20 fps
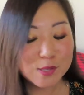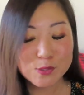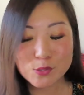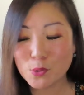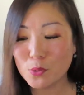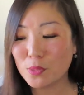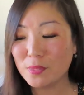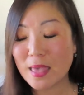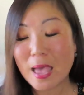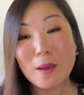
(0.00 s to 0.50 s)

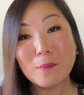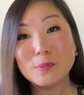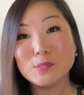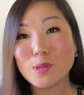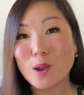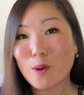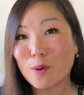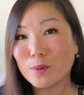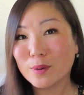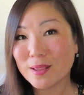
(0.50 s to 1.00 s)
So that was
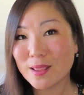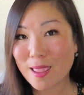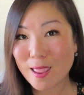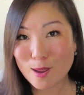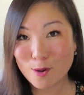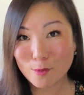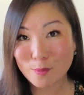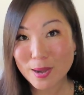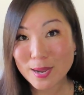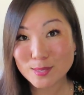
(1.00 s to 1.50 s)
already
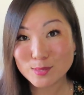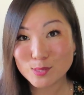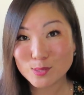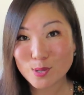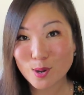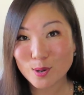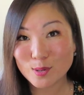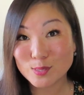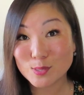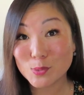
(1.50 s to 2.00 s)
a great
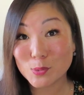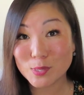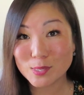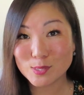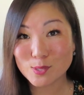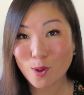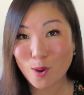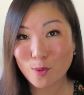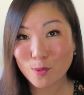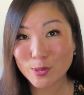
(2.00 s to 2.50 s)
start to
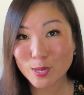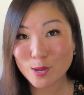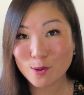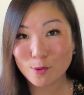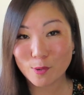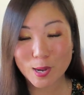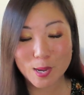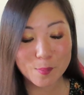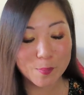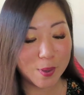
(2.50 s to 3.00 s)
this already
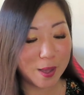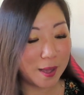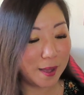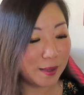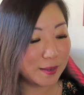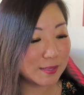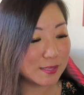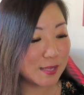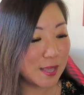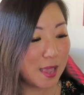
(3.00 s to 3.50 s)
great
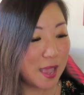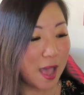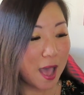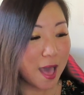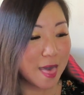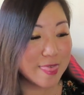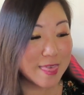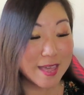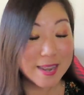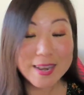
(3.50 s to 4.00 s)
box.
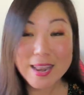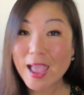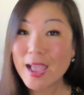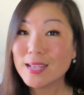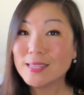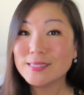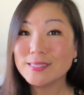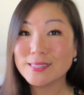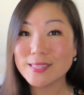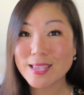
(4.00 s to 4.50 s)
The
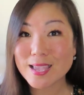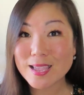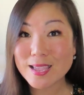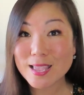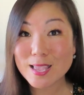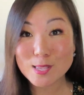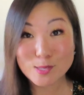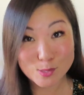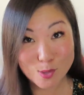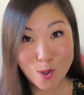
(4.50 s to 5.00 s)
next thing
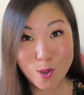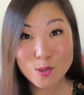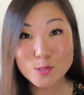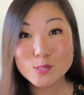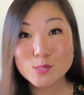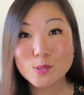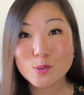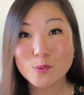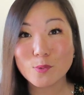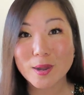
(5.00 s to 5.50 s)
is
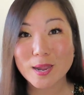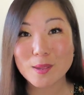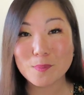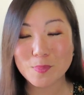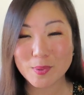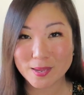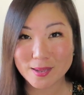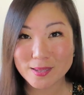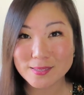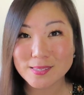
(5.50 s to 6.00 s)
also
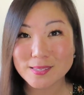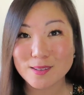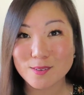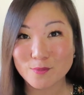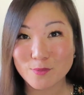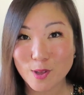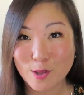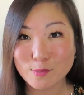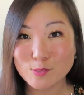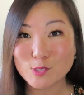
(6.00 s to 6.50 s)
great because it
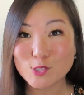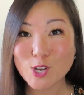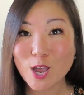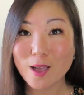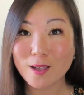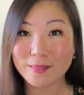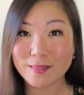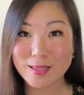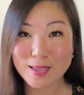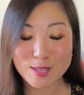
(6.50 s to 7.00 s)
involves
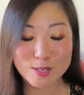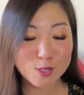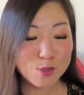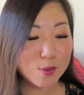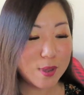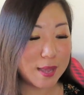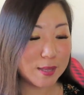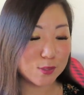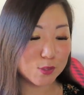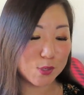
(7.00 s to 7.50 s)
chocolate. And
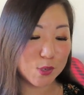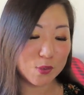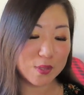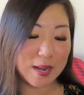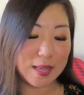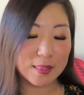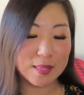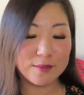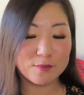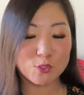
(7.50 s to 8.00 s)
you guys know
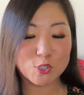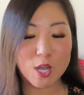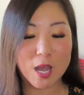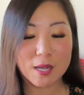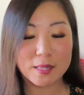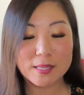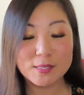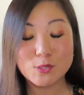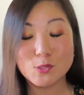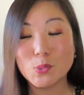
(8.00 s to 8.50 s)
that I love
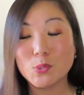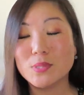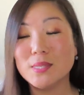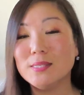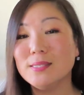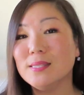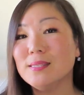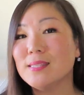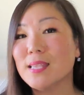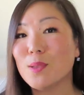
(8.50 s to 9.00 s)
chocolate. So
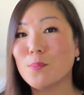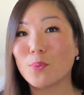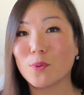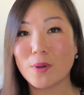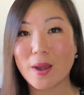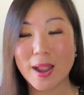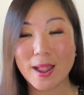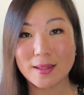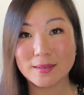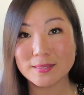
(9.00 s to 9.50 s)
this is a
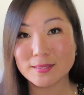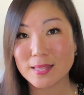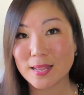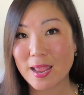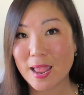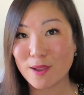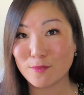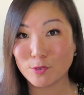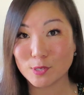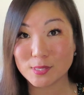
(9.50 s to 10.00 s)
brand that
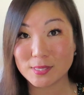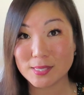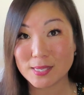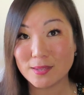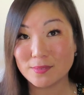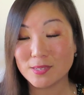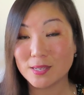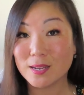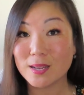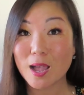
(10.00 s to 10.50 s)
I have
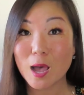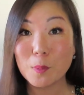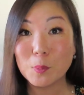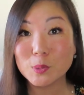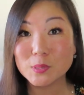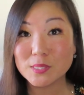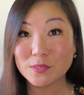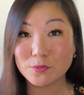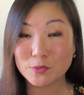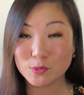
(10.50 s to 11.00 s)
received in a
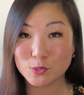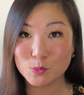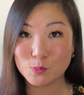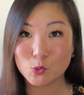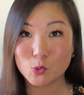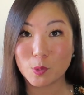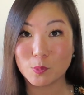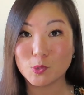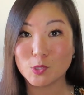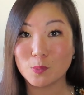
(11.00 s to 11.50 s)
couple different
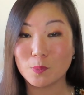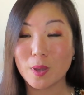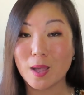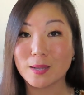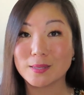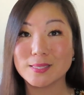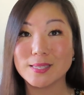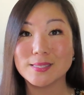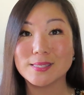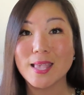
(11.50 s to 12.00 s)
subscription
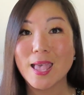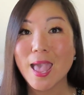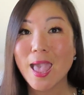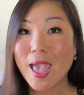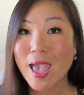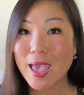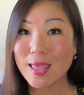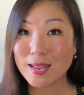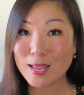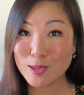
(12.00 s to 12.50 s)
boxes
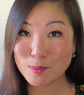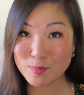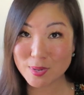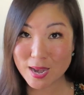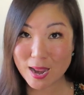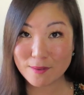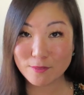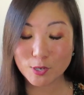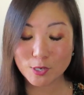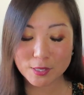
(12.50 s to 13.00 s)
and I am
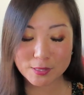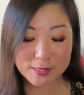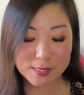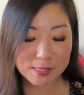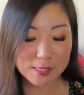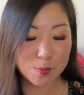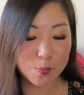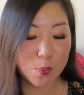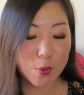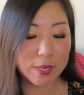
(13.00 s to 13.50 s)
never
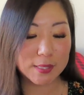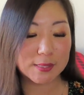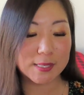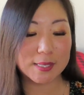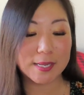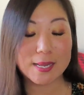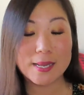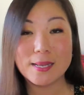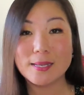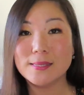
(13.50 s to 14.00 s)

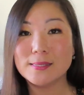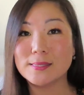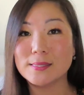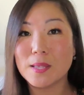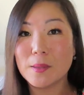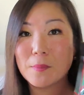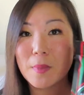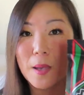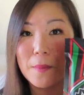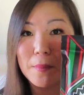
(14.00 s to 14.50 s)
disappointed. It is
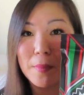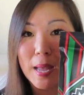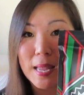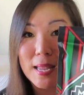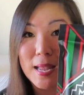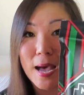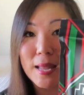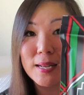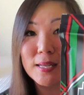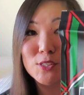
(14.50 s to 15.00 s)
some
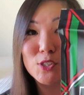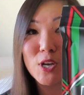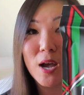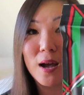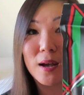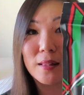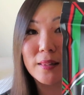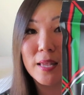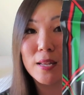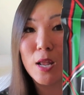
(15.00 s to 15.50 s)
Mayana
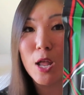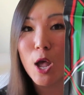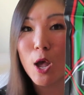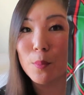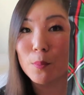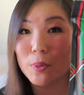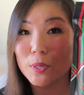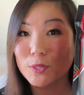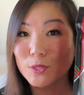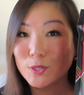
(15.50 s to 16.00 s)
chocolate,
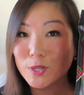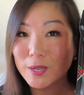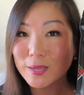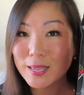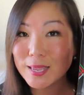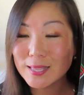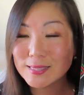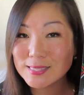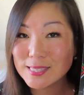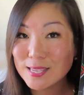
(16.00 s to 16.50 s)
but
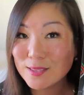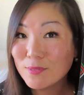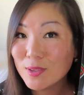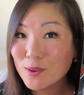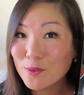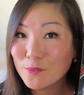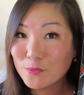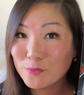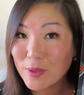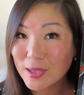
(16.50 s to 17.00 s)
look, it's
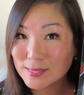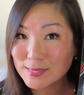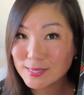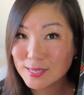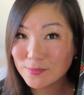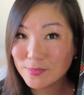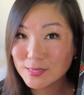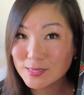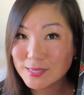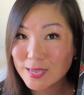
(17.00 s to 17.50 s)
even
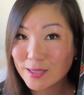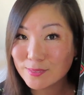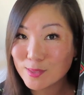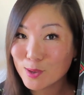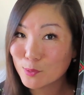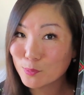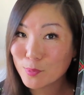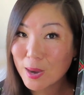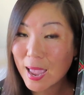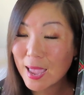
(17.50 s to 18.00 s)
festive. It's got
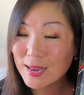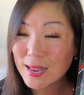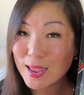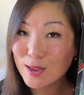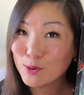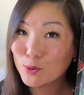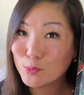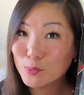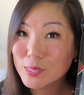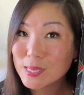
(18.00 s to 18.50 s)
the red
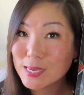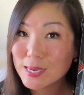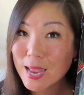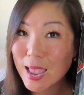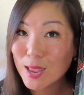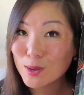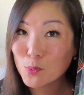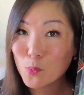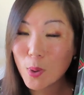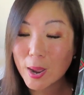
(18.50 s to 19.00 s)
and green
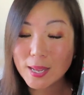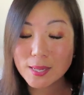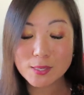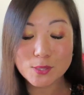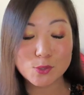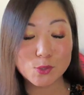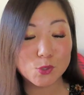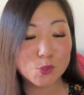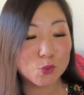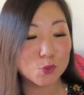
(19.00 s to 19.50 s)
and white
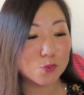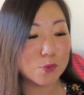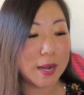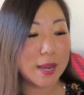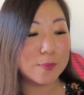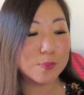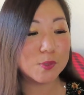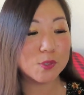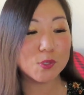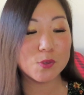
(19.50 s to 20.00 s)

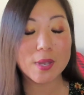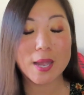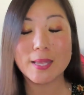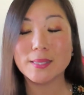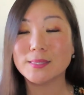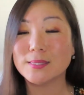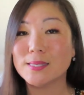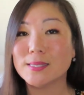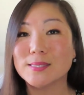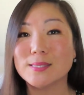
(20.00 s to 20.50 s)
stripes. You
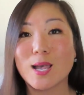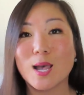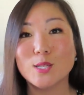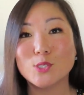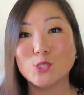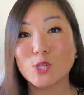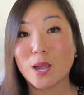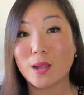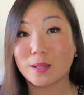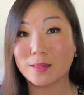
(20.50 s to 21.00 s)
guys, this
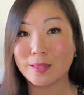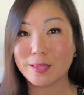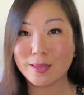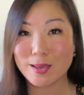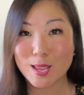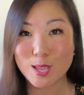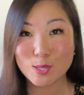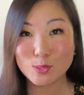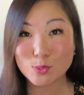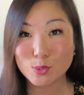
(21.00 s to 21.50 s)
hot chocolate
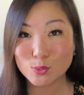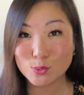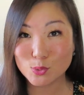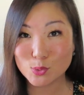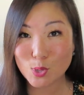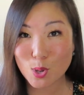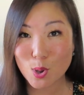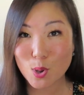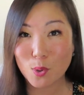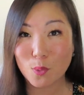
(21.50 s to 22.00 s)
is
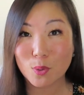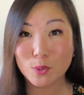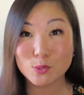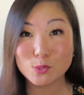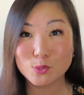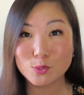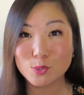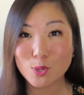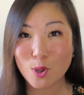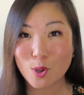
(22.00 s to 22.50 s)
so,
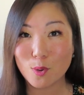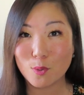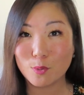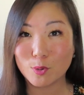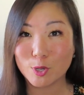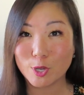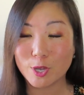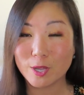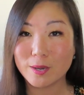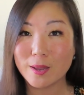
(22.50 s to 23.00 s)
so
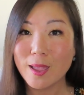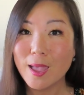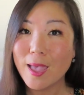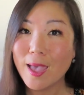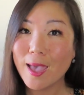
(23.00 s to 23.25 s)
good.